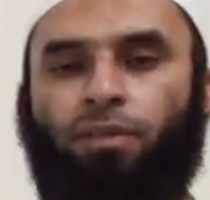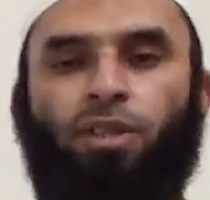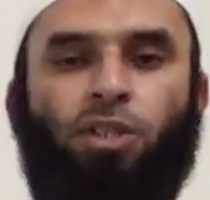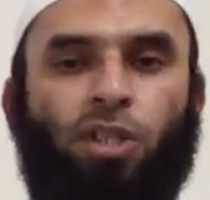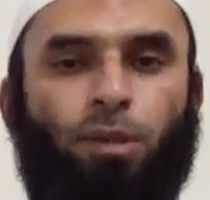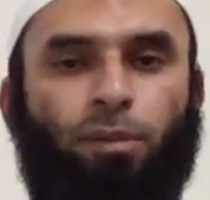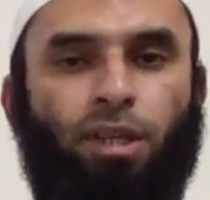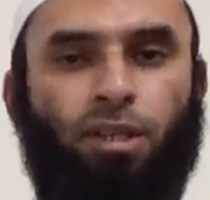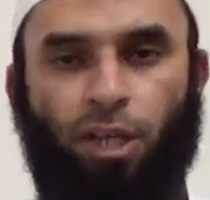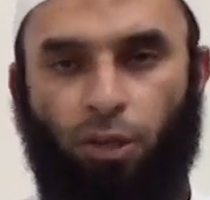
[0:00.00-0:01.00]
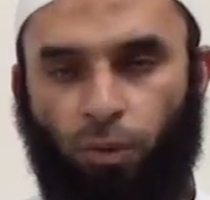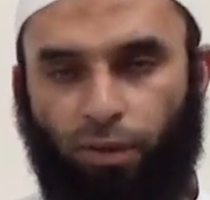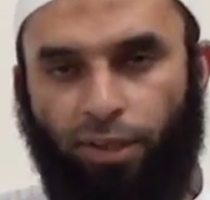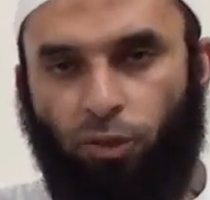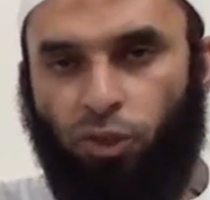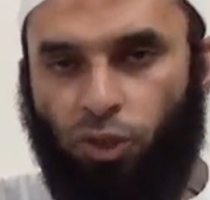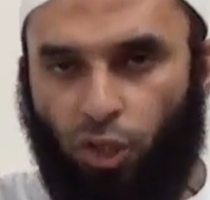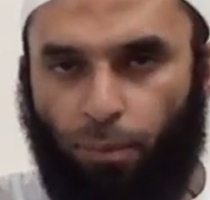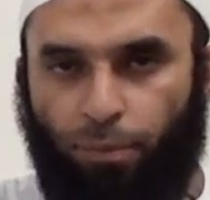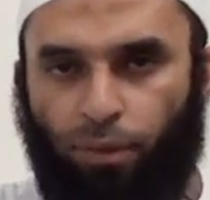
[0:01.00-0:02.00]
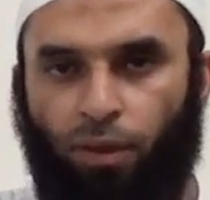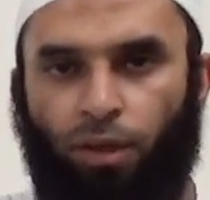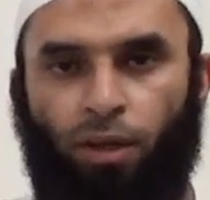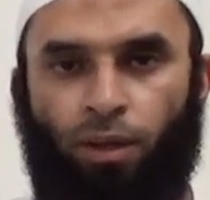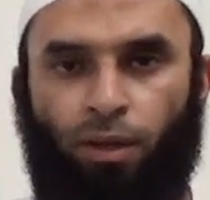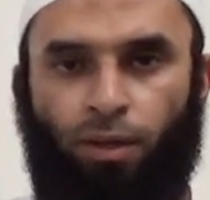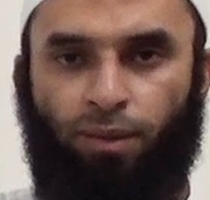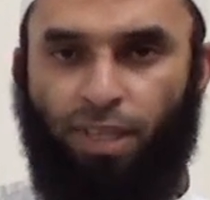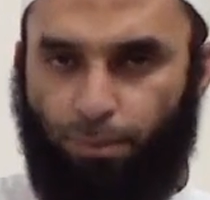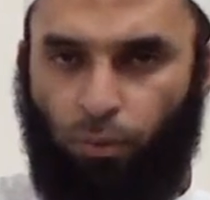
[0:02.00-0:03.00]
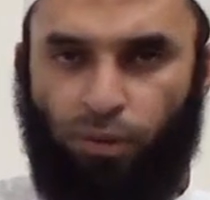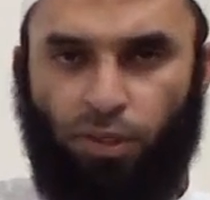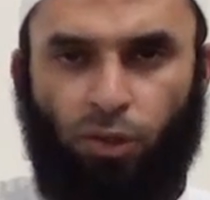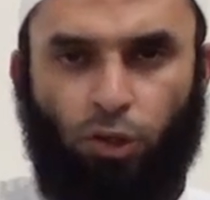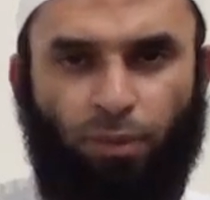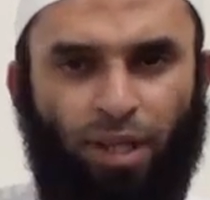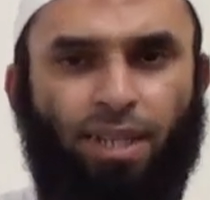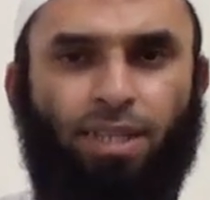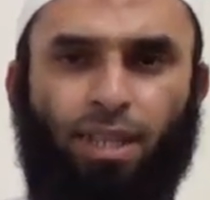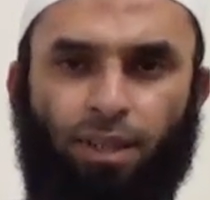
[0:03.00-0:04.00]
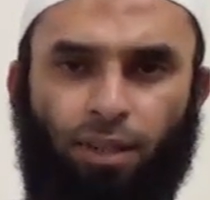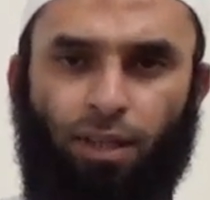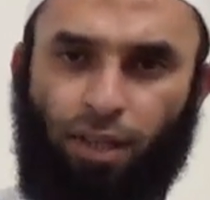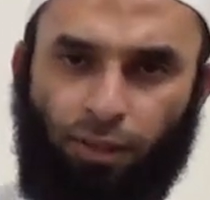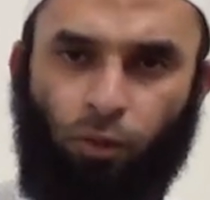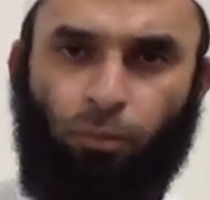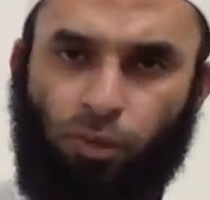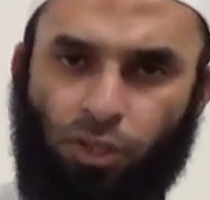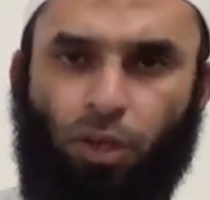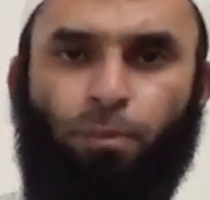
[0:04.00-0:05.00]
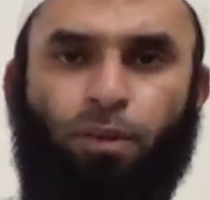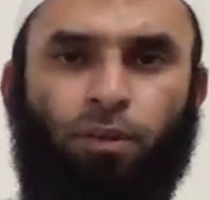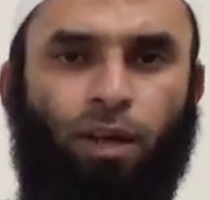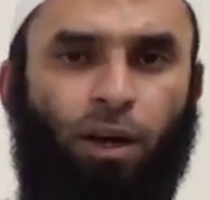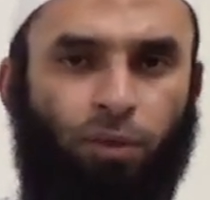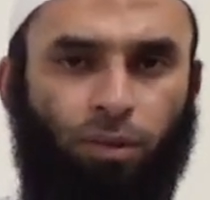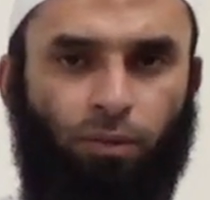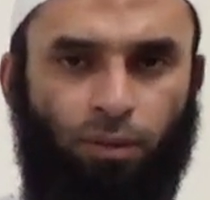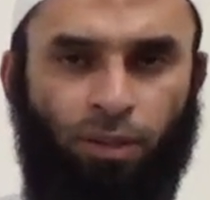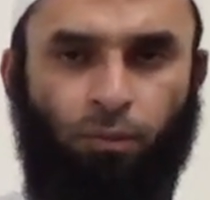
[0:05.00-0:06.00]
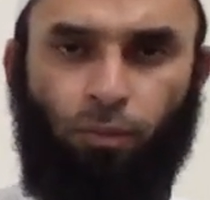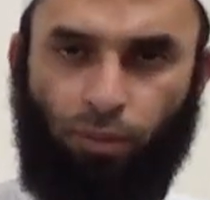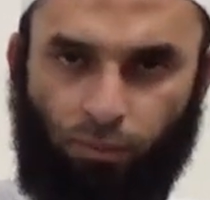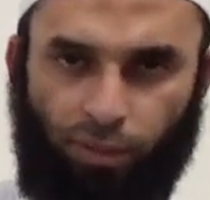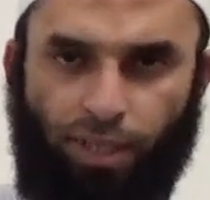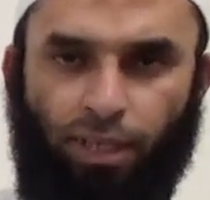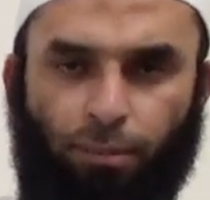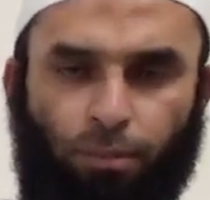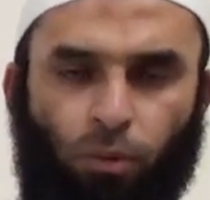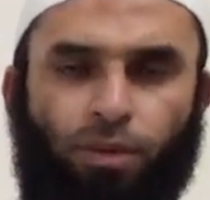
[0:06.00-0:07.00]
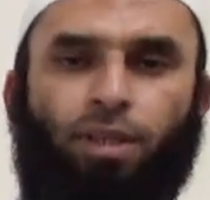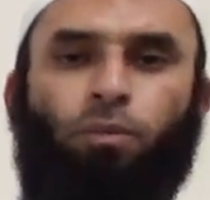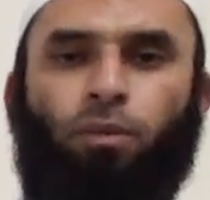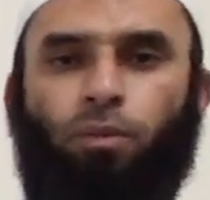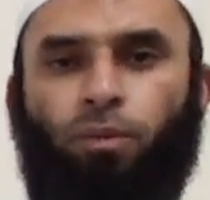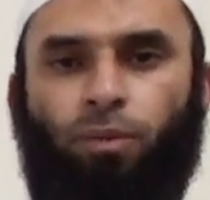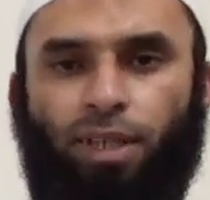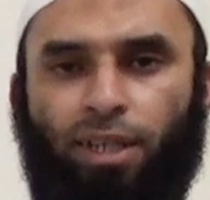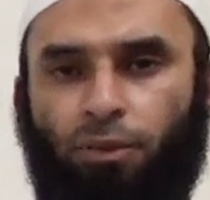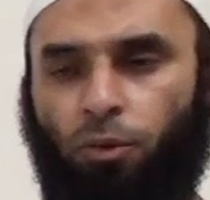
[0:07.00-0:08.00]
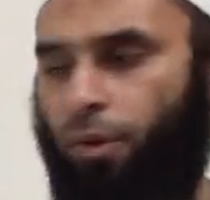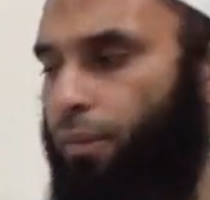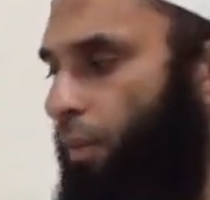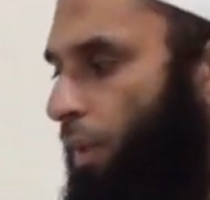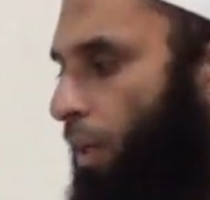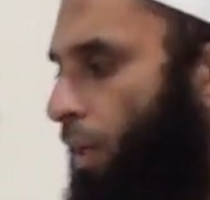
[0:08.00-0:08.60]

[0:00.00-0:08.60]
This just means you are going to stop. This pause is going to be less than a, a normal stop, how we, we, we take a pause and we take a new breath.